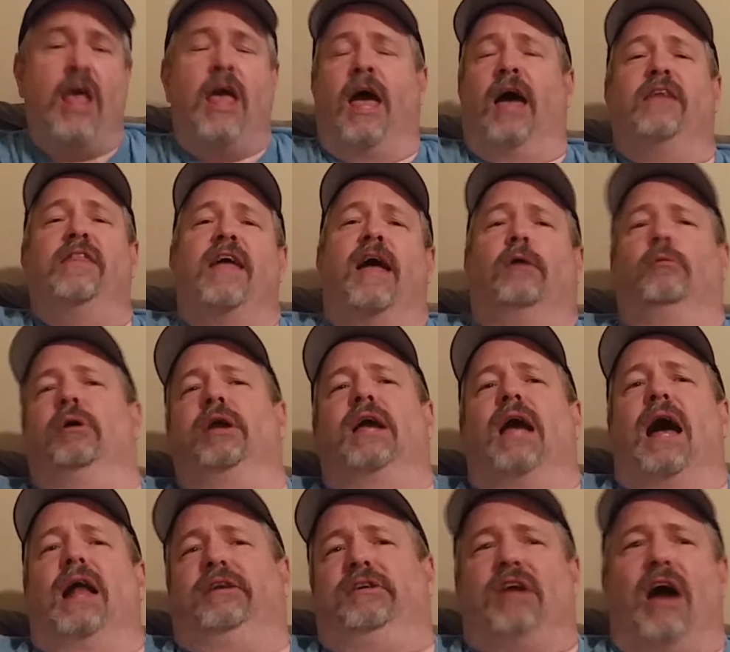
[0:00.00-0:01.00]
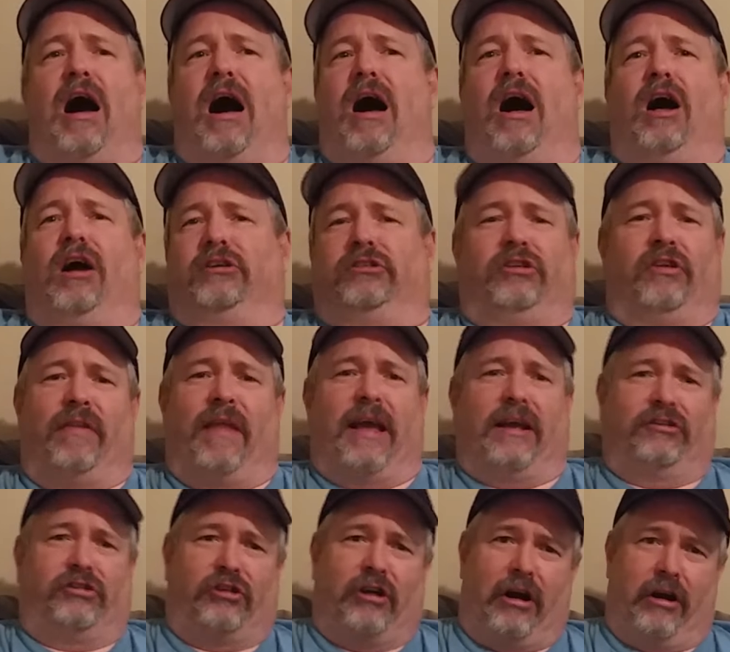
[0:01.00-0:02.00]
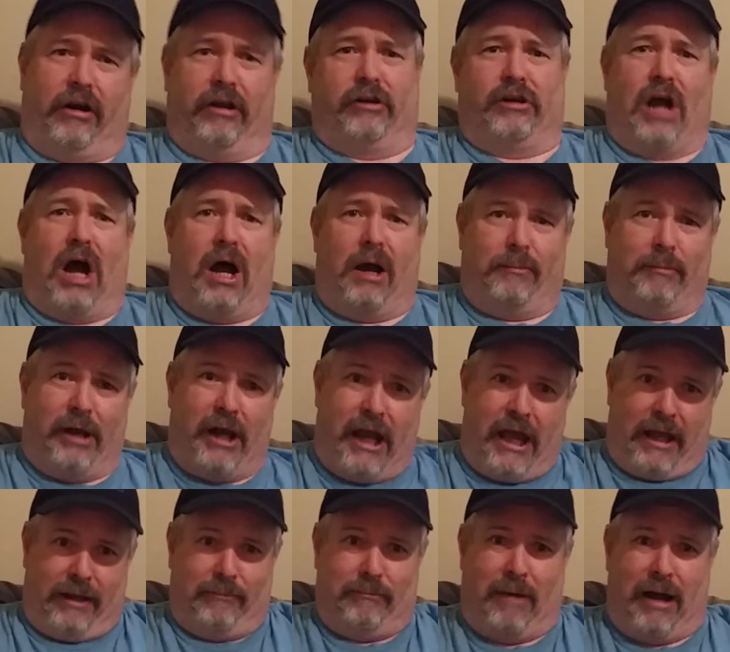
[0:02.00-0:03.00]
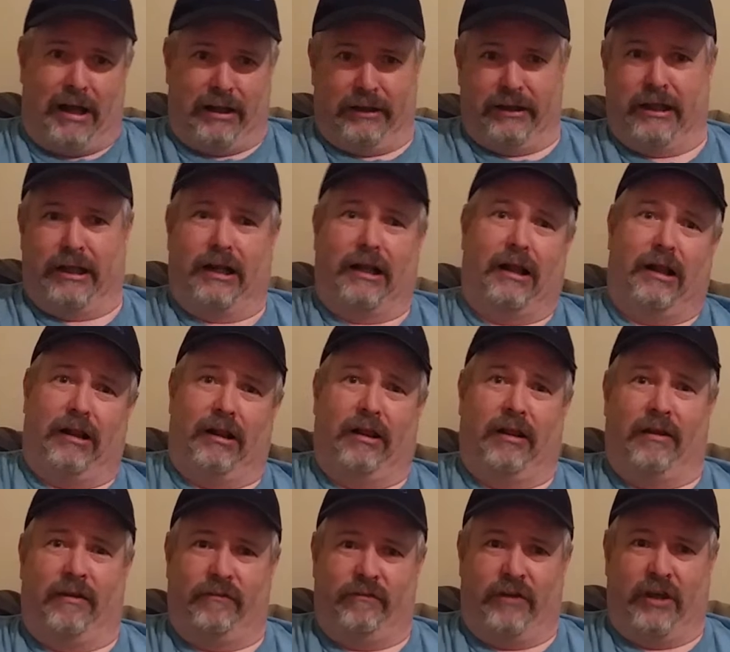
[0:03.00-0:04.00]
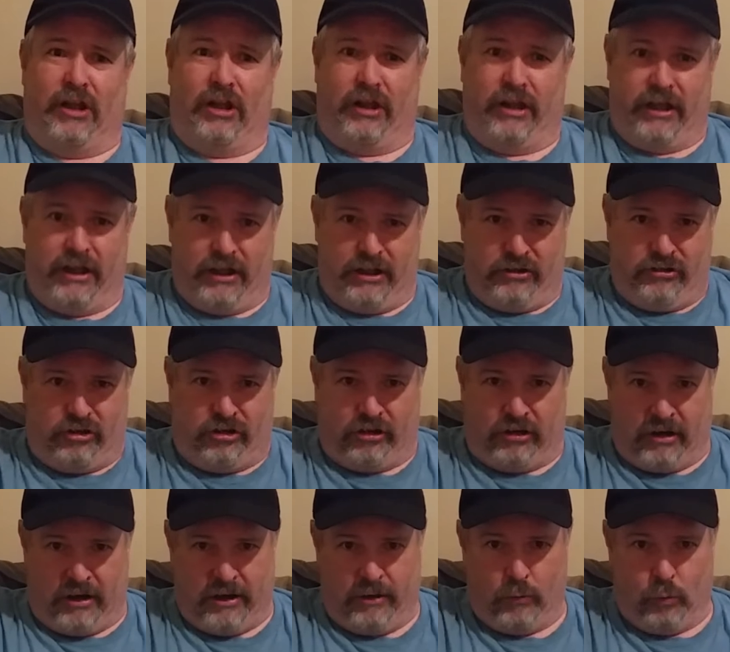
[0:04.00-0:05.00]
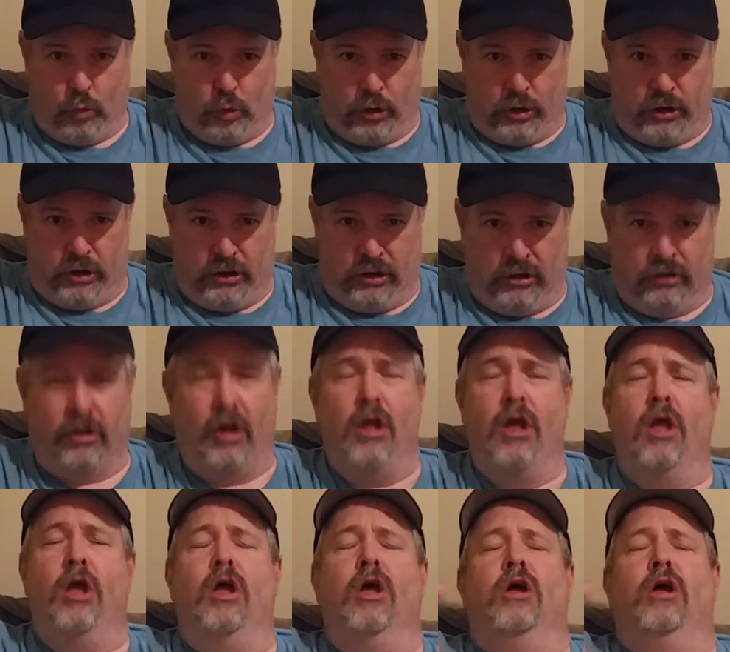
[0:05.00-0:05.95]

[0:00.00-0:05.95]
And then we got dogs and they started dominating my little village world.